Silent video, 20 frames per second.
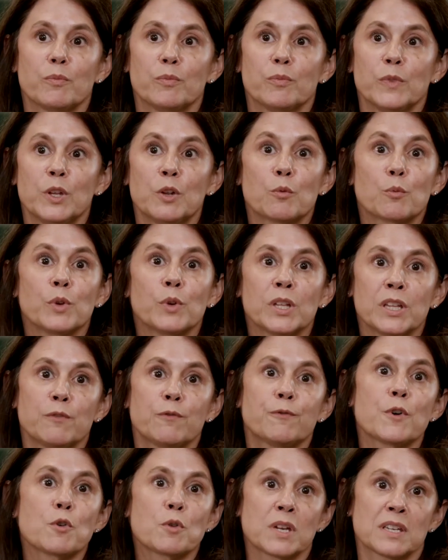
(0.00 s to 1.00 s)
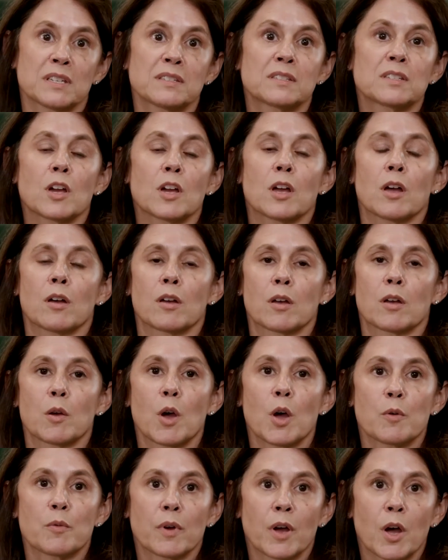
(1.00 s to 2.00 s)
really focused
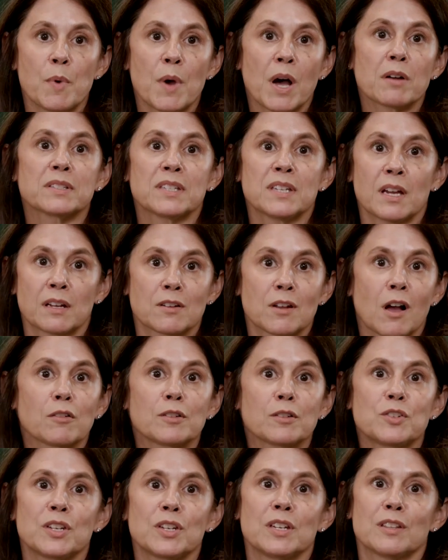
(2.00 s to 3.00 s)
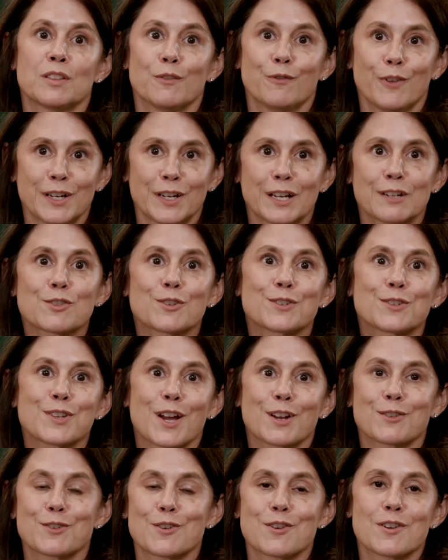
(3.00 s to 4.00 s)
about technology in the financial
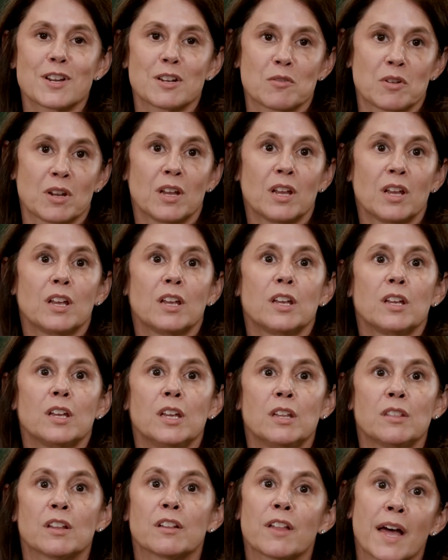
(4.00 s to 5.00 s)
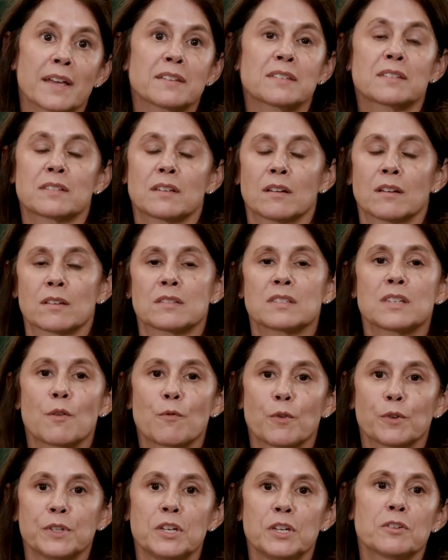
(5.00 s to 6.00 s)
sector, and in the last
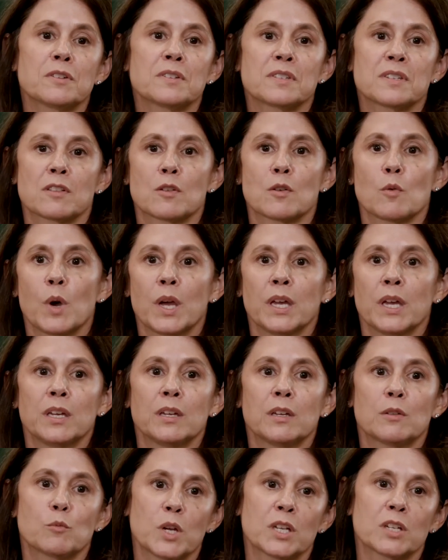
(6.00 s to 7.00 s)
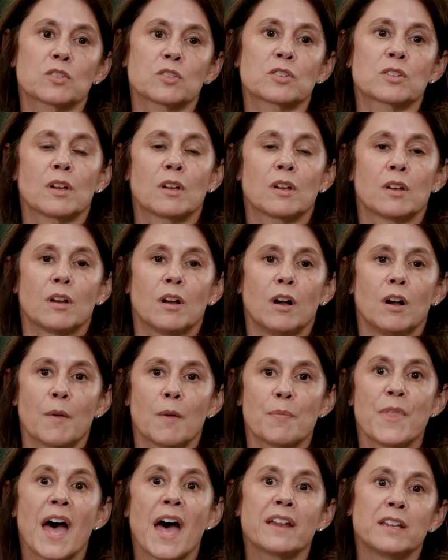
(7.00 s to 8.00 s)
several years, in the way in which
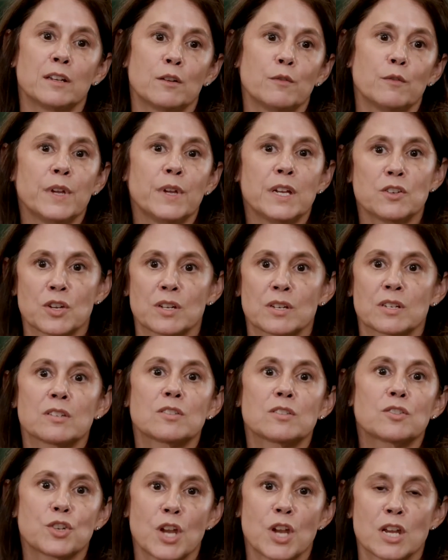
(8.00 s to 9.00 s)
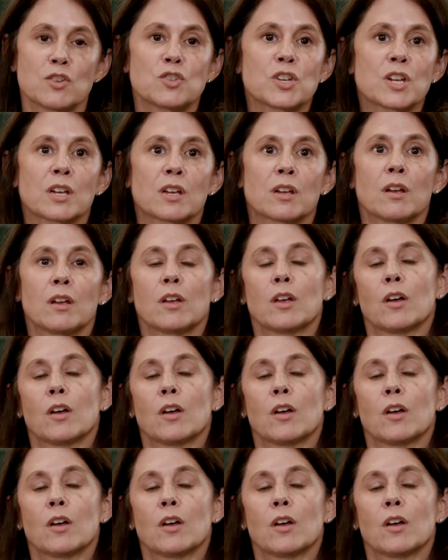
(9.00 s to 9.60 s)
that innovation is changing